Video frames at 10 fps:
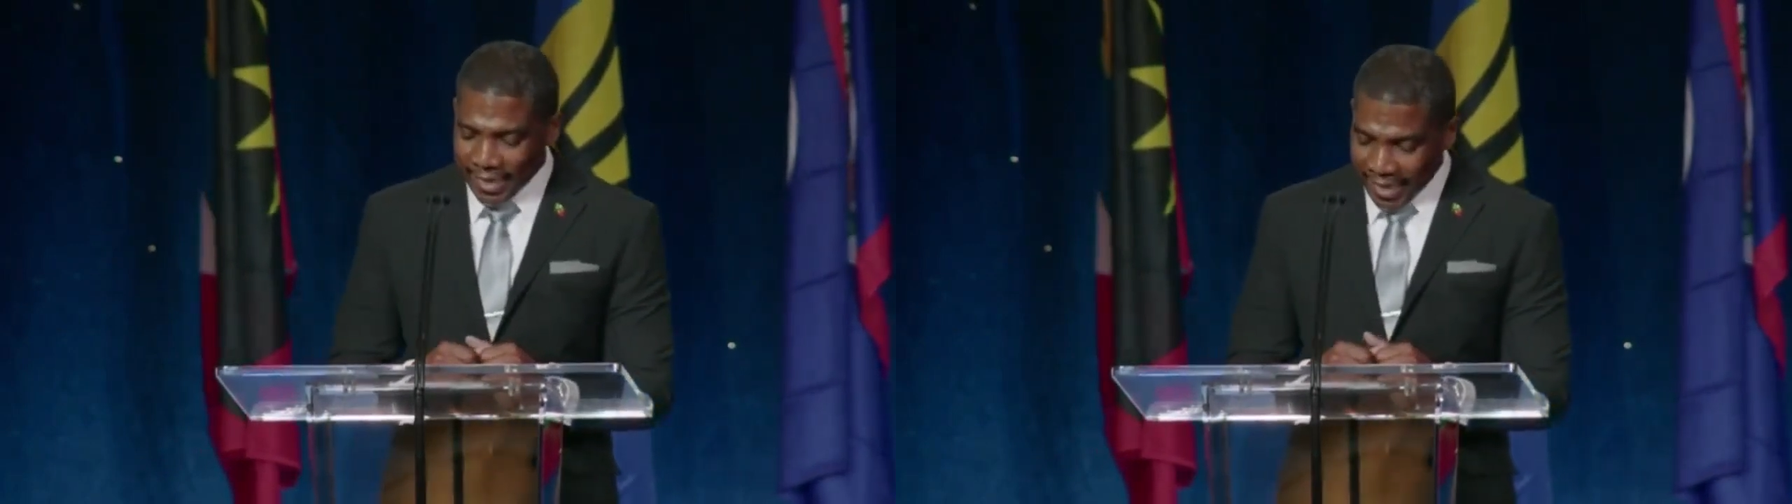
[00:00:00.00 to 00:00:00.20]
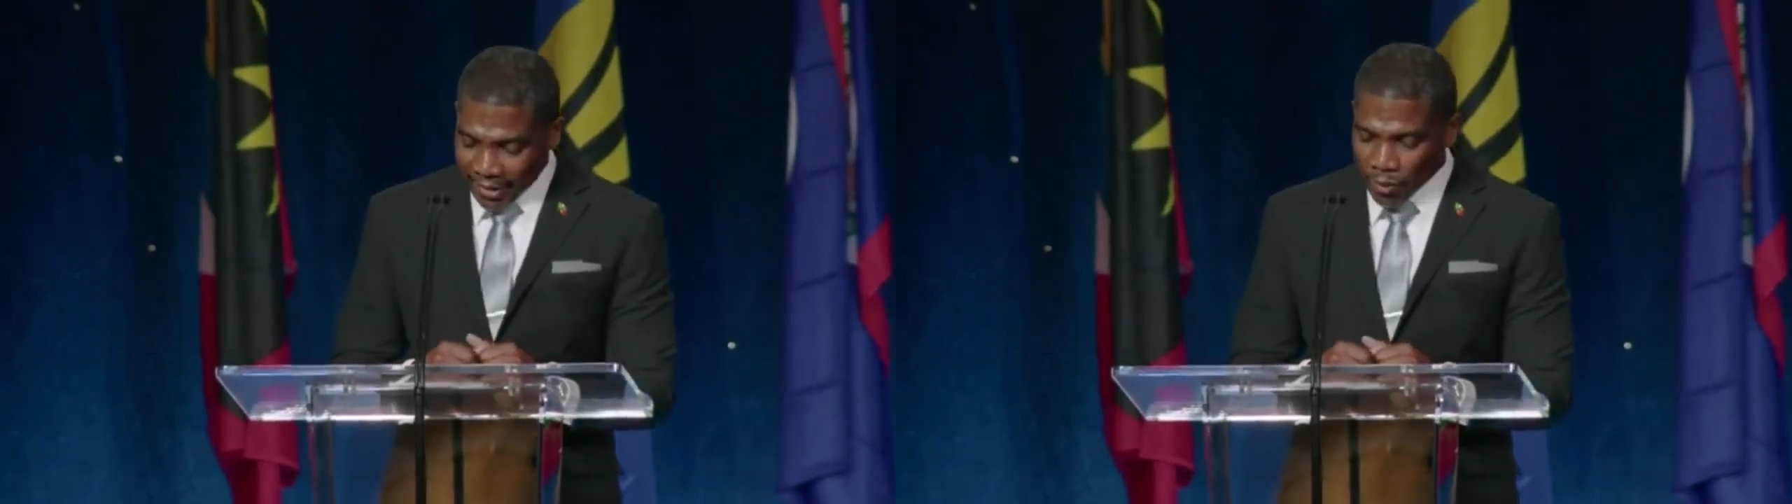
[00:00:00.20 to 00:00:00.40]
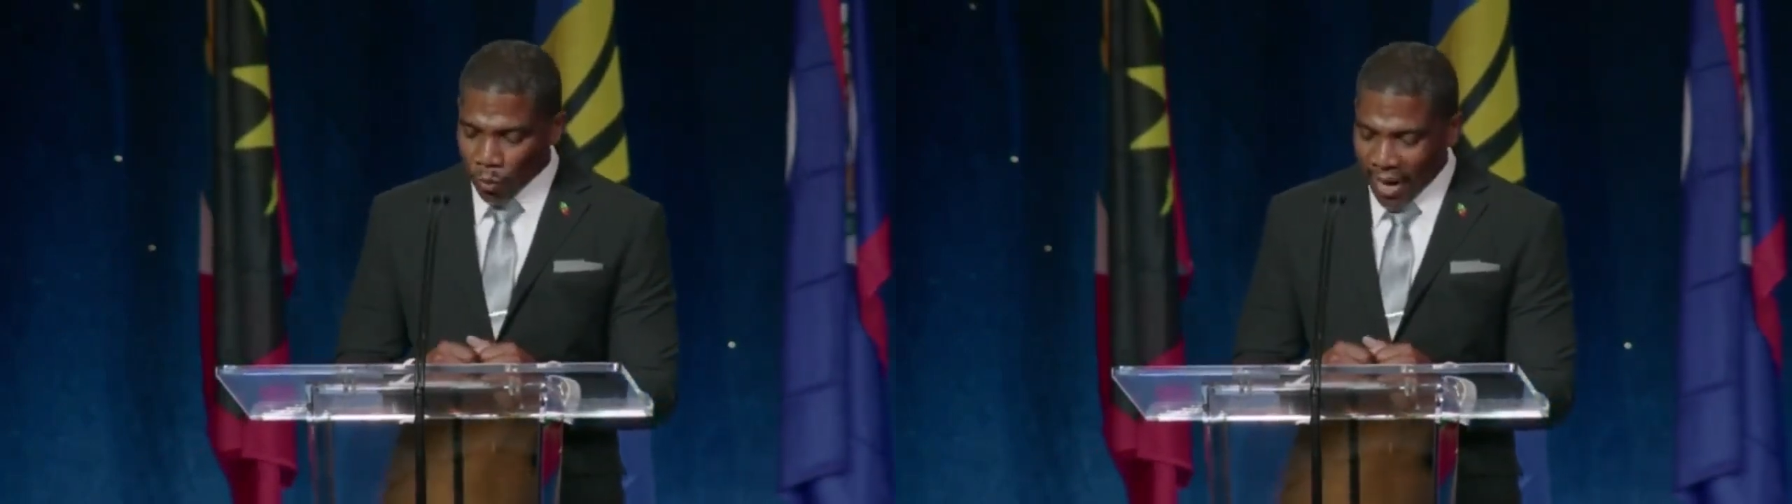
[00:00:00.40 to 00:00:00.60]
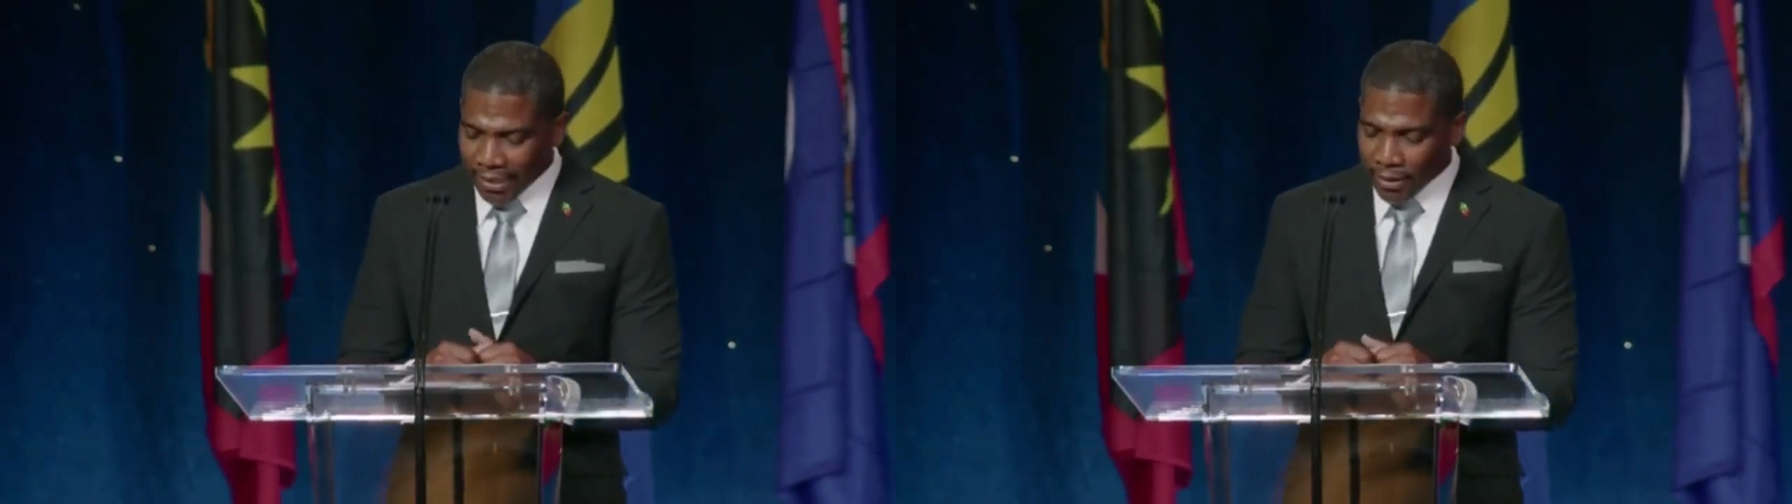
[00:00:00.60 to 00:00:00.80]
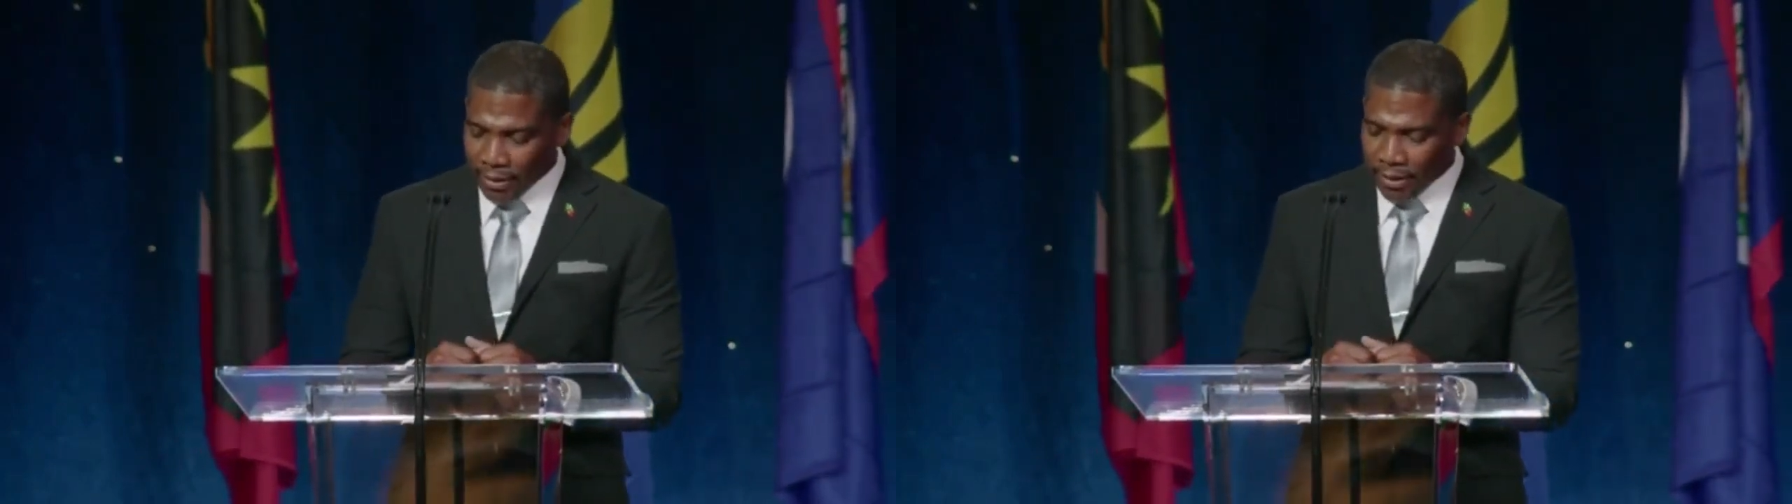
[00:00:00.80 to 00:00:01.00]
gets
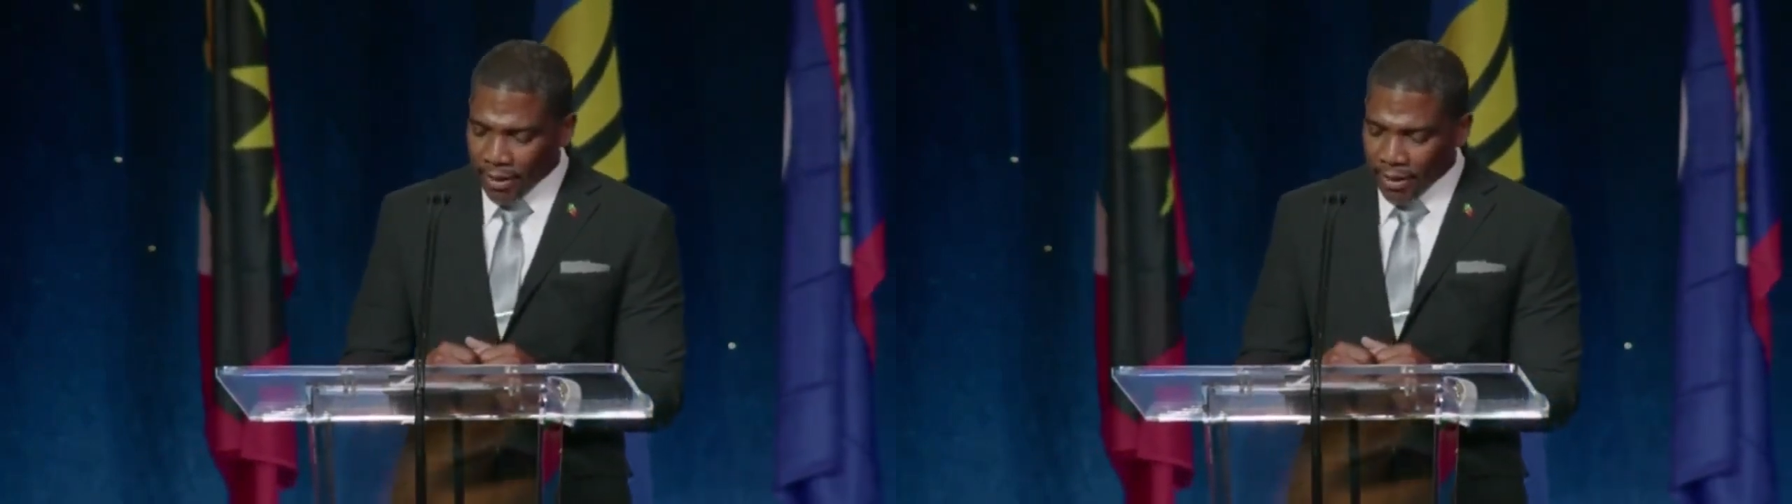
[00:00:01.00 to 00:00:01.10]
wider,